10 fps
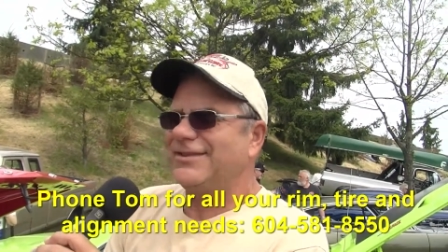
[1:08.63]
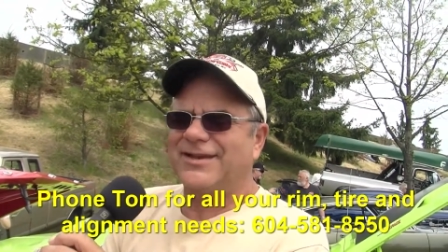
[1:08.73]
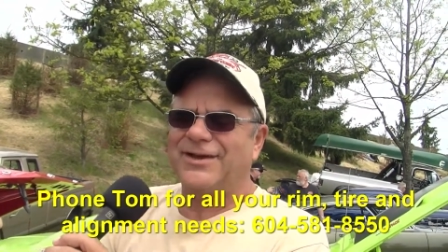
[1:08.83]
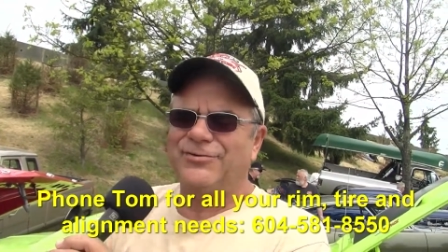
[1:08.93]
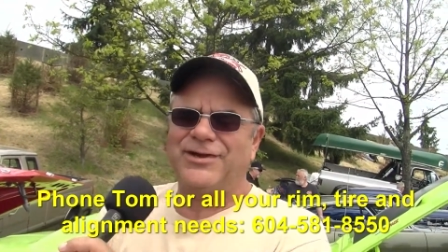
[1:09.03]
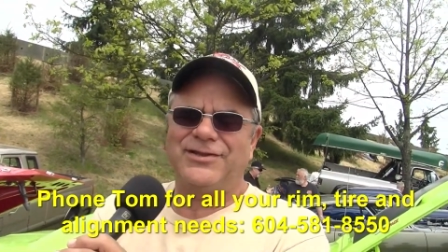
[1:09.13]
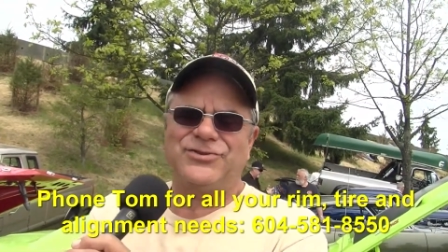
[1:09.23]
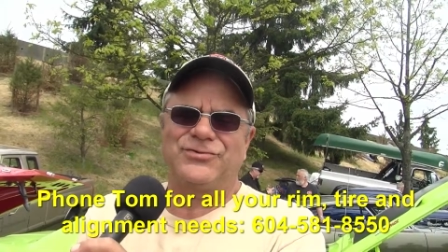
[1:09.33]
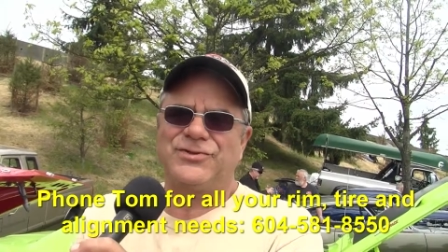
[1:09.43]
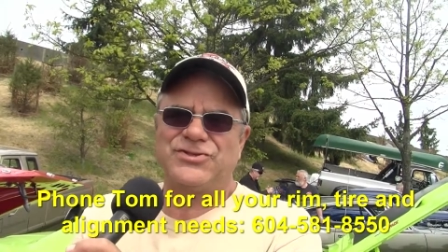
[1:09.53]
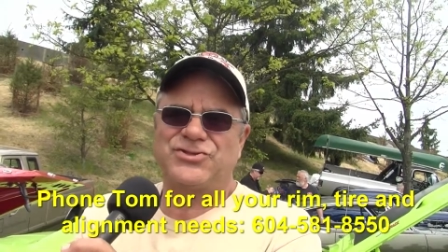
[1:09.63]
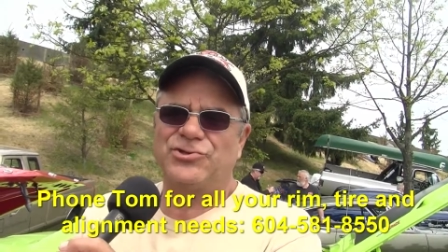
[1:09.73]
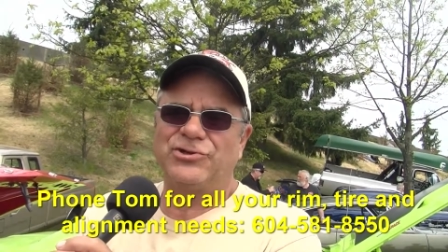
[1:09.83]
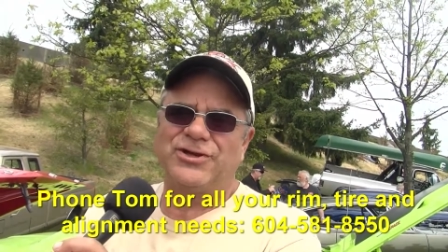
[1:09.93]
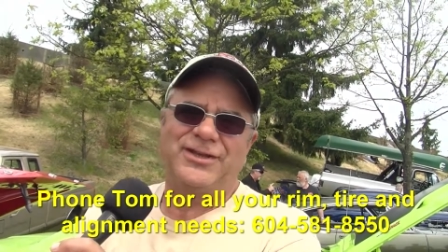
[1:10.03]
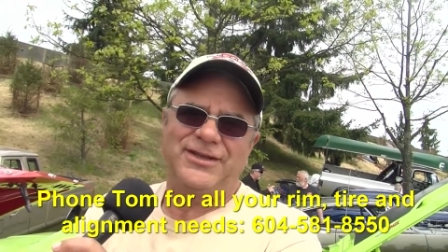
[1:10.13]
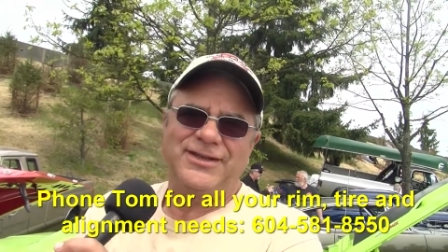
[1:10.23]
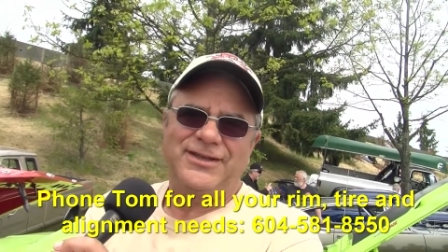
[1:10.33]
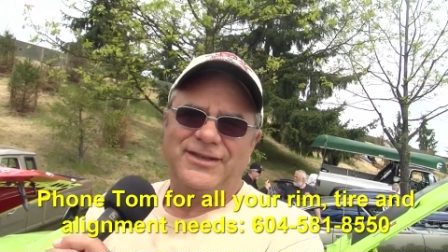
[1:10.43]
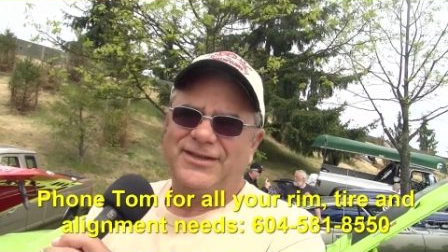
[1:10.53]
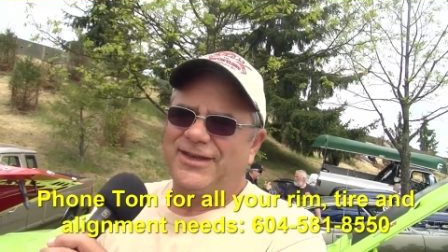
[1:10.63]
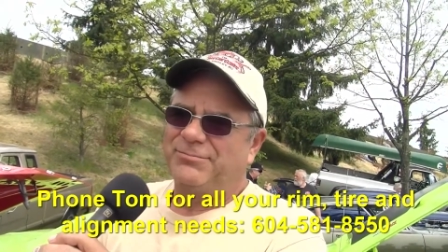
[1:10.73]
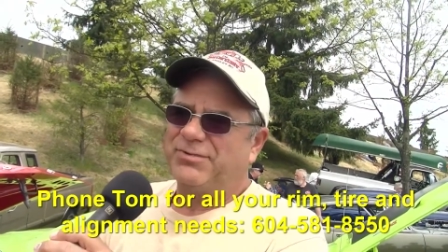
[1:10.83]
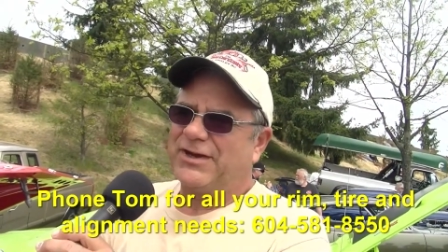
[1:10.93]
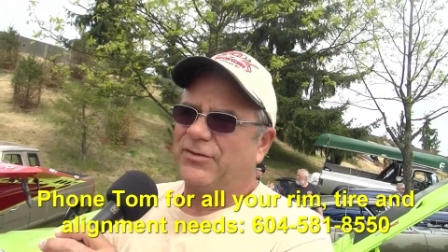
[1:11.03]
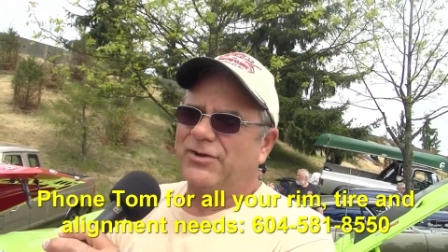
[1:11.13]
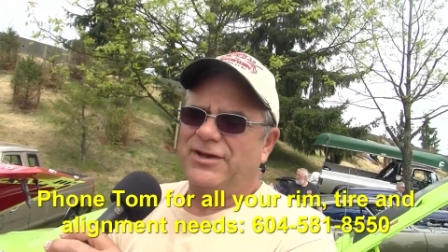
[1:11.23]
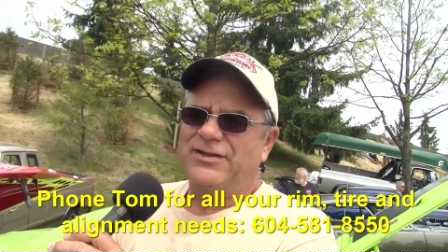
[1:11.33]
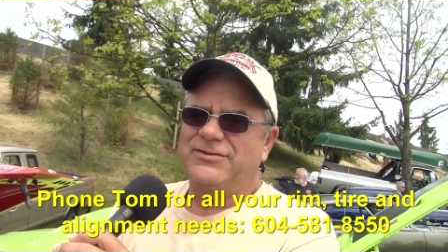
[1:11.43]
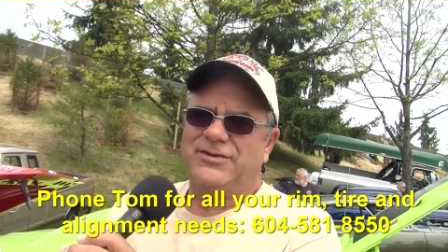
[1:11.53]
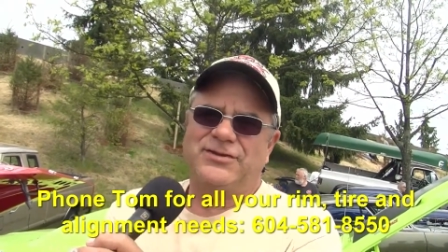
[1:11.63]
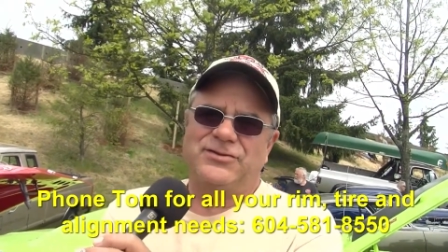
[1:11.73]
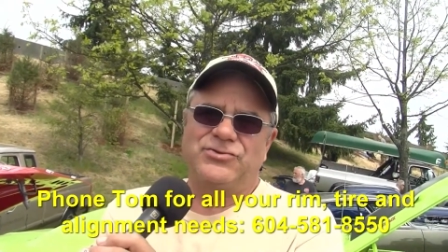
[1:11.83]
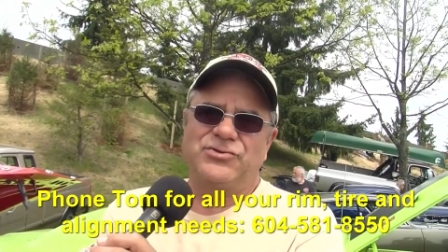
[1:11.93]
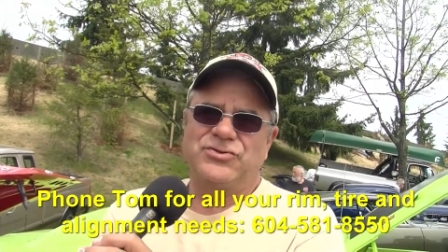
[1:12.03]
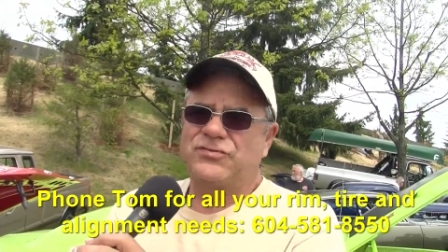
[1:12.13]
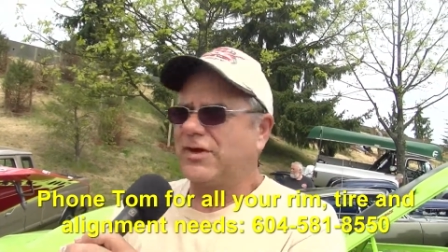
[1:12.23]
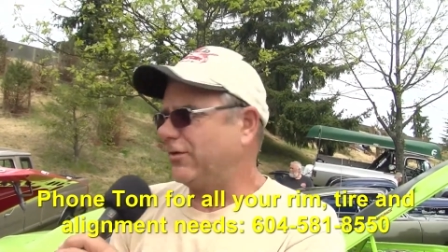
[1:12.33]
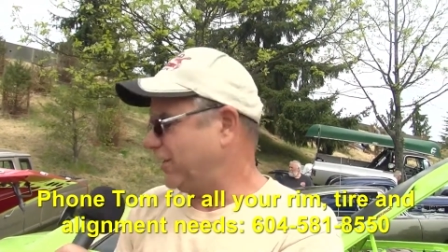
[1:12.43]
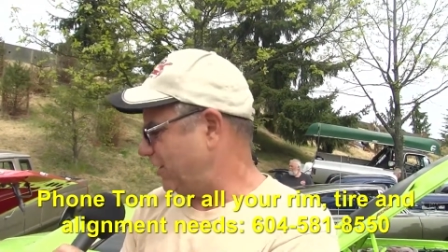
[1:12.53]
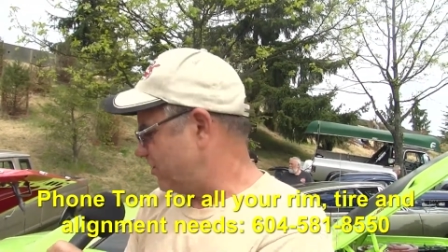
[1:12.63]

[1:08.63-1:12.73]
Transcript: that I wanted to restore it, but I wanted to cruise around in